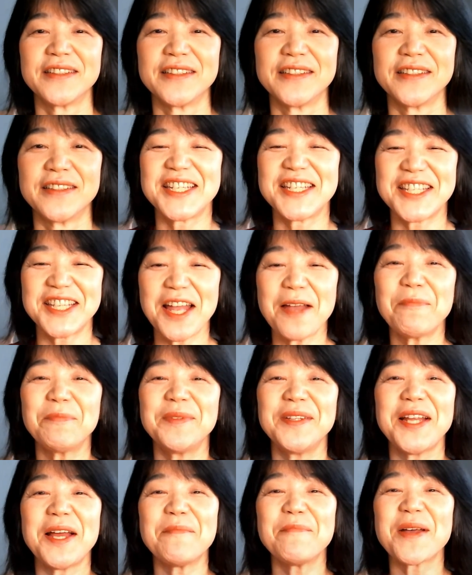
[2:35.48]
Step
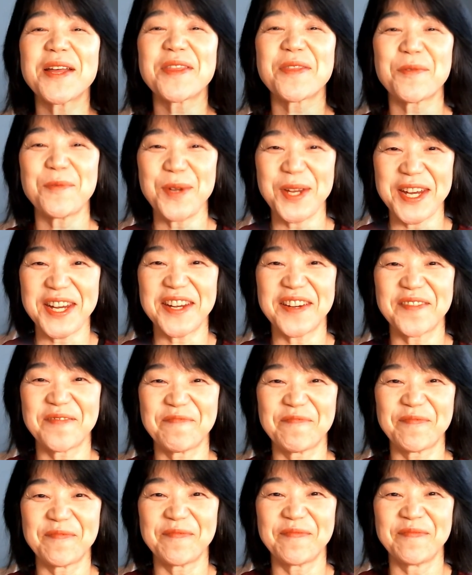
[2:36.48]
number 3,
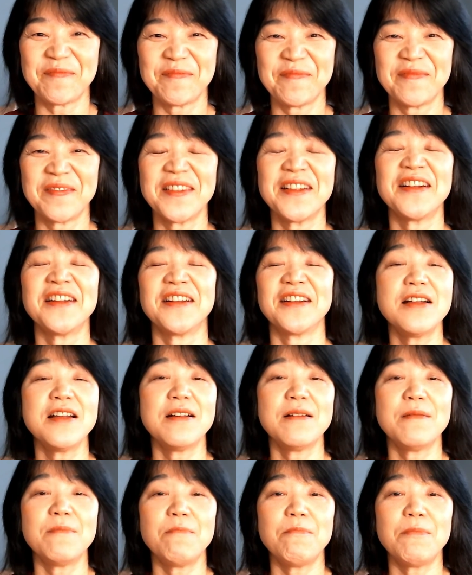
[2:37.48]

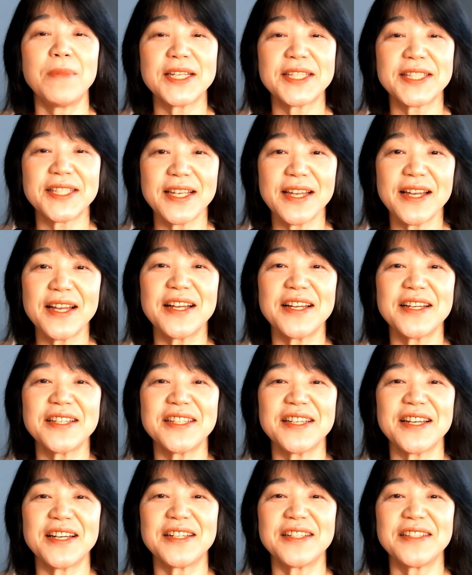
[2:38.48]
massage
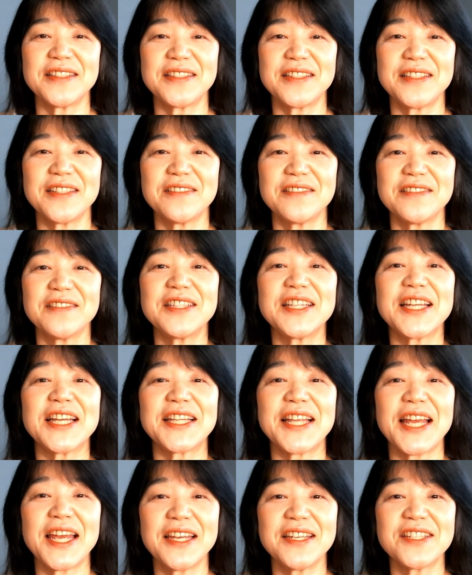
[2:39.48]
until the
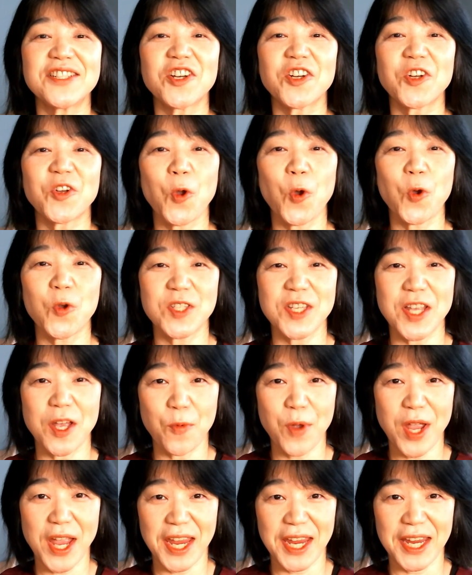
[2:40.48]
tension goes
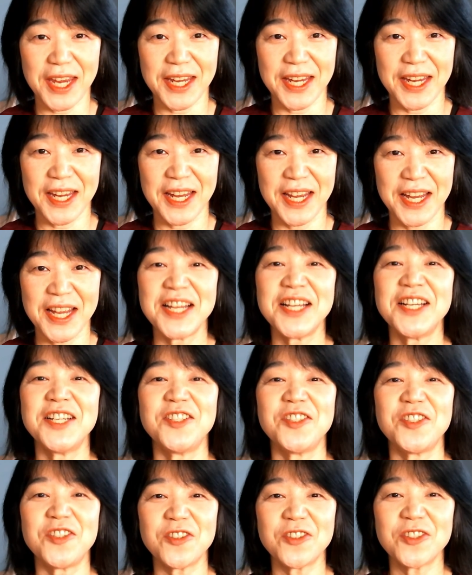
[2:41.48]
away,
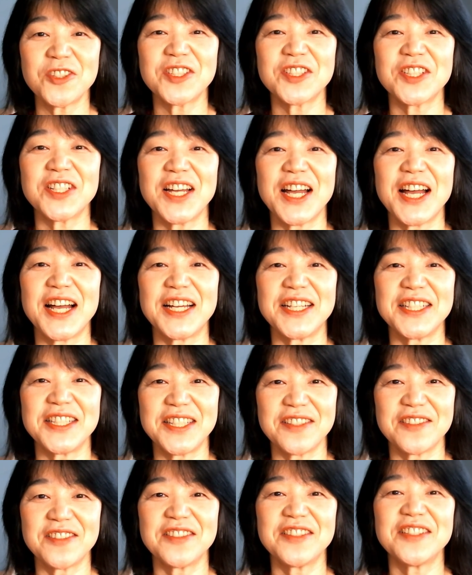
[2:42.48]
not
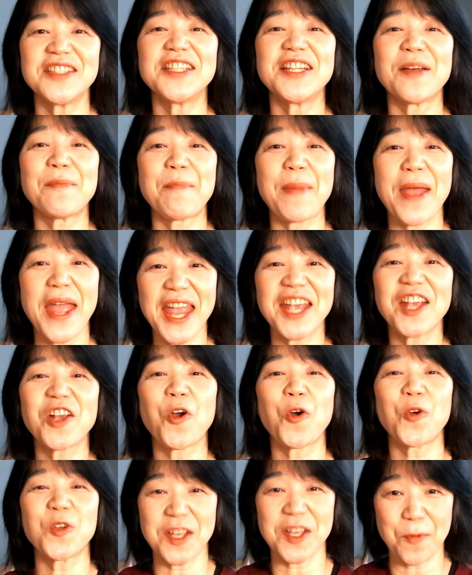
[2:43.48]
until the pain
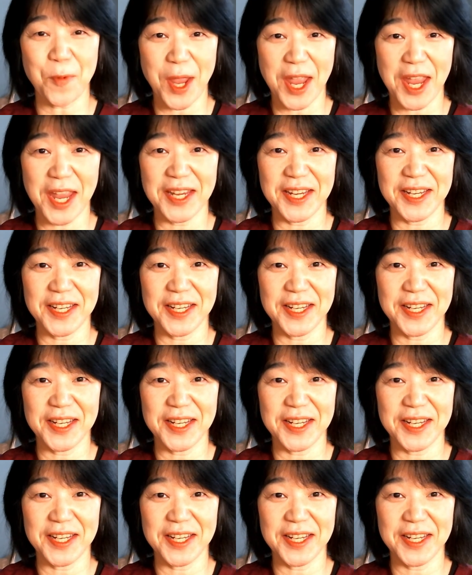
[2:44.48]
goes away.